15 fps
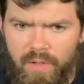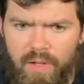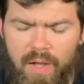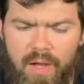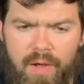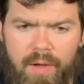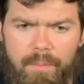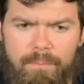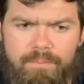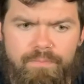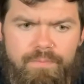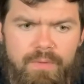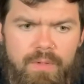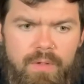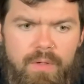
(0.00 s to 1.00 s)
Um,
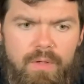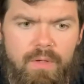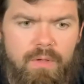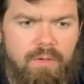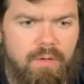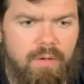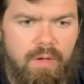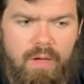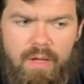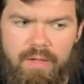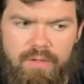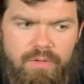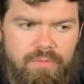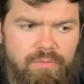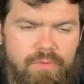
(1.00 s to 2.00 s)
uh,
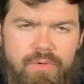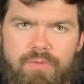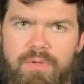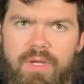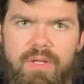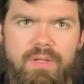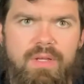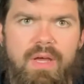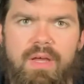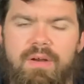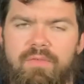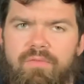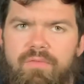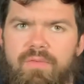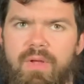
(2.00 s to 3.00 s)
you you get kind
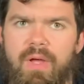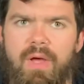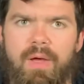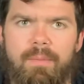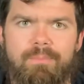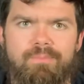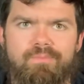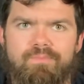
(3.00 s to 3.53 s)
of um,